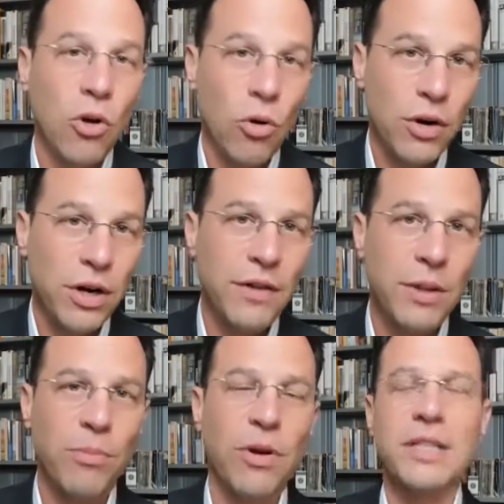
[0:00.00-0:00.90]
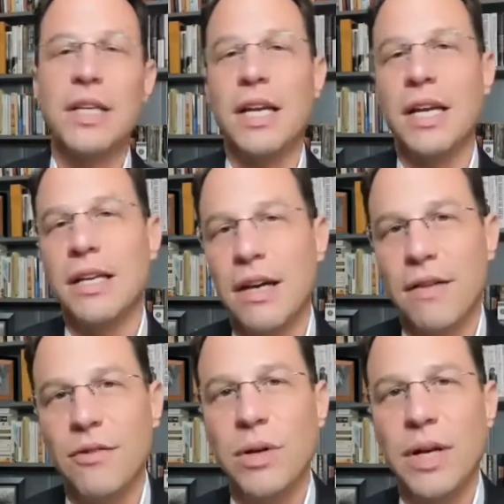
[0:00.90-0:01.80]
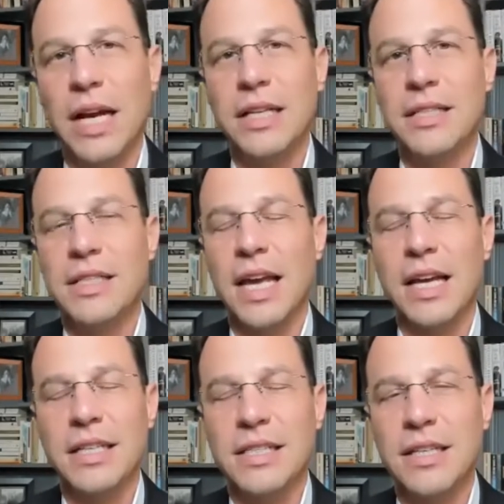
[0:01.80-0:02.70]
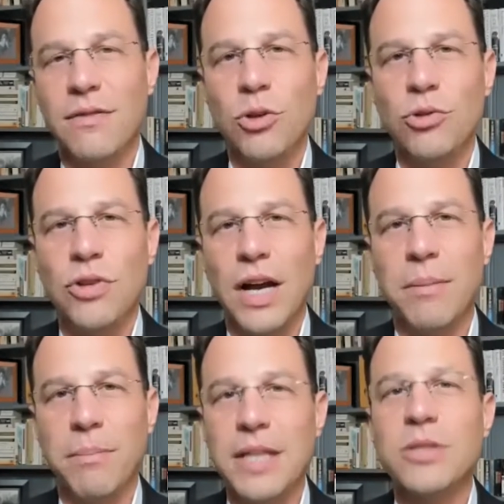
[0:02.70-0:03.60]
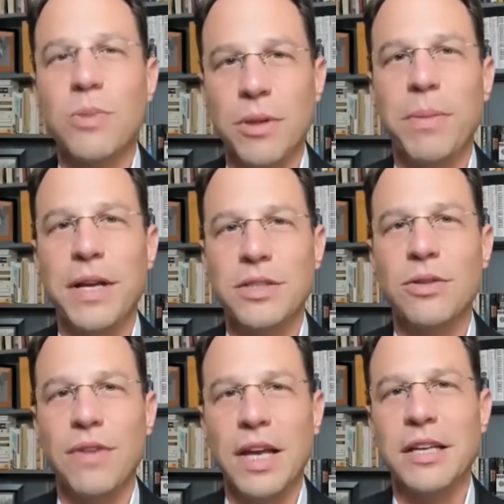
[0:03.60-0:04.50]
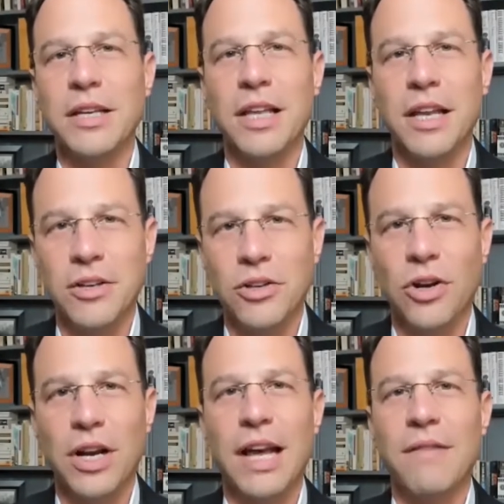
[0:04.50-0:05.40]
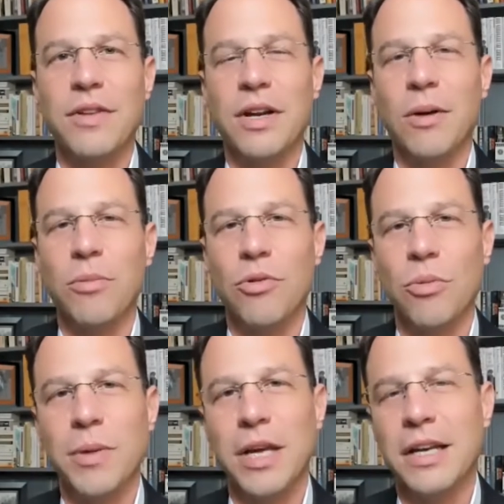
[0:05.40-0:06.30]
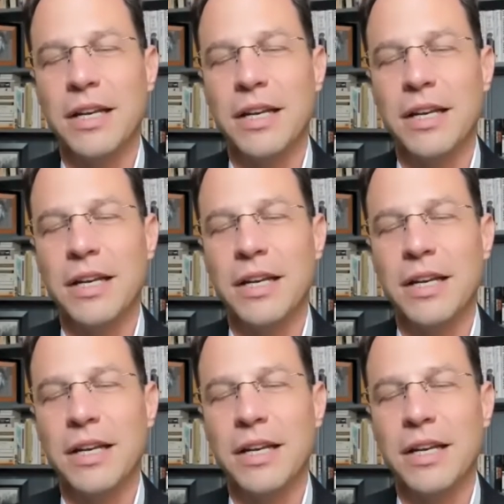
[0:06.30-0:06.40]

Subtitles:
or even the president of the United States, if you try to mess with a Pennsylvanian, then you're going to have to come through me.